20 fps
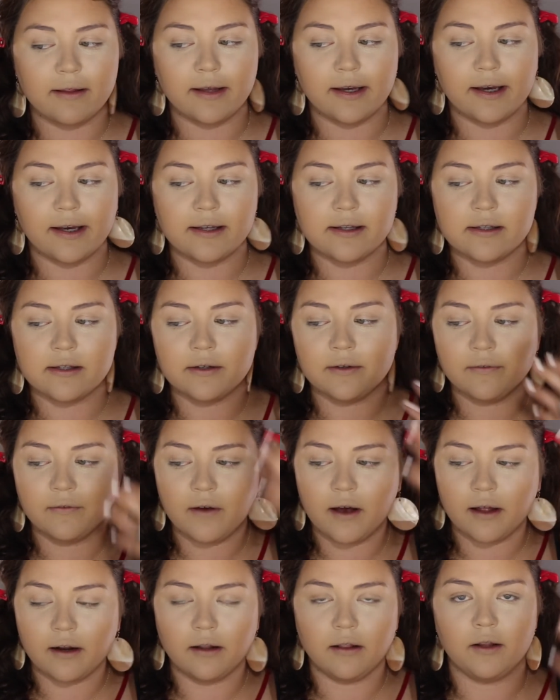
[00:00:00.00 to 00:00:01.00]
Like, I still
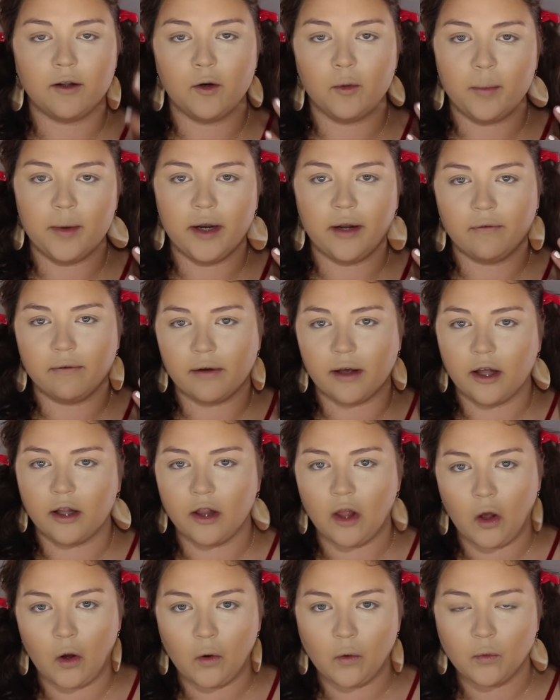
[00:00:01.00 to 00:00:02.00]
got a little bit of a
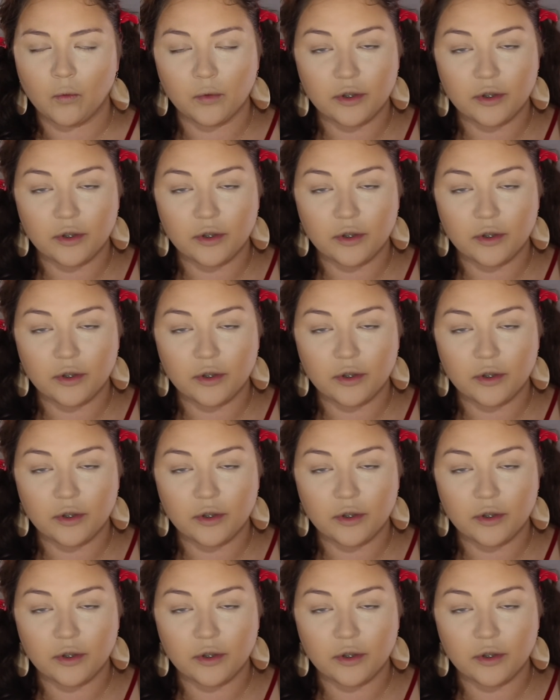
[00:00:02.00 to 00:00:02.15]
glow,